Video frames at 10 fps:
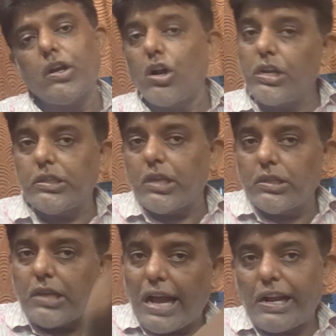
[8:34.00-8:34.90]

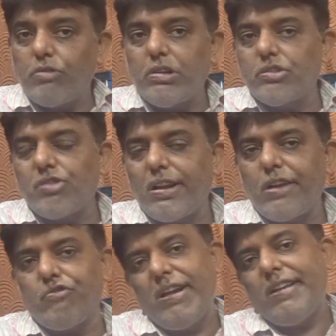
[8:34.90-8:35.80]
Conditions, accounting
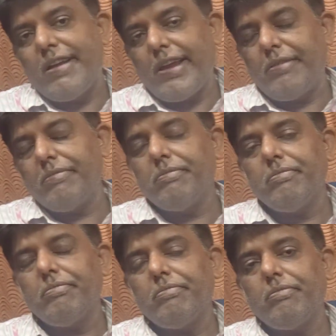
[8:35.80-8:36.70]
standard 29.
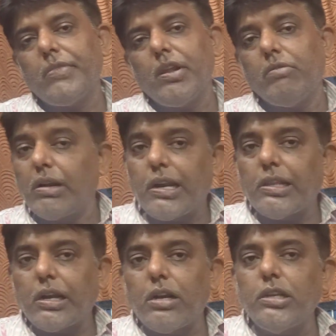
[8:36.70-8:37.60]
What
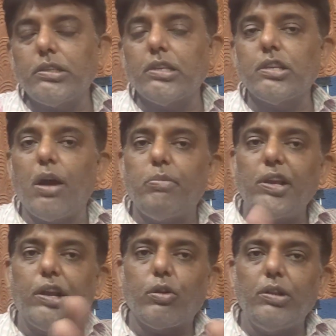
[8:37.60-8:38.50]
are the conditions?
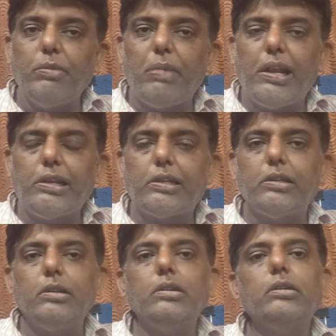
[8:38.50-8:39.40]
Obligatory event,
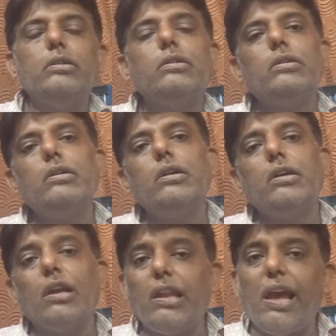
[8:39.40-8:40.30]

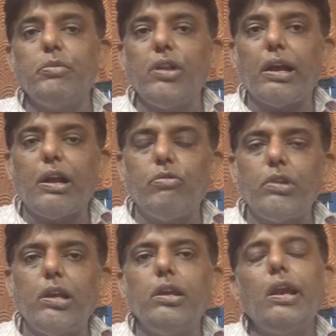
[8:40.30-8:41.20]
reliable
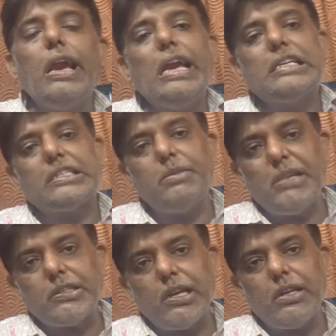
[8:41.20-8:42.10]
accounting,
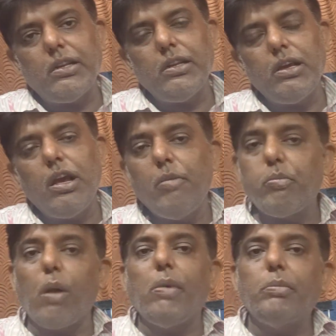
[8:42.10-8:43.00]
estimation,
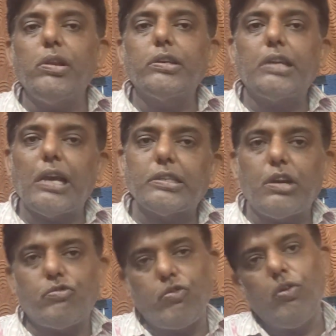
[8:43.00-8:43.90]
probable cash
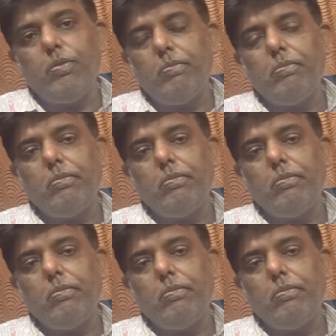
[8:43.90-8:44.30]
outflow.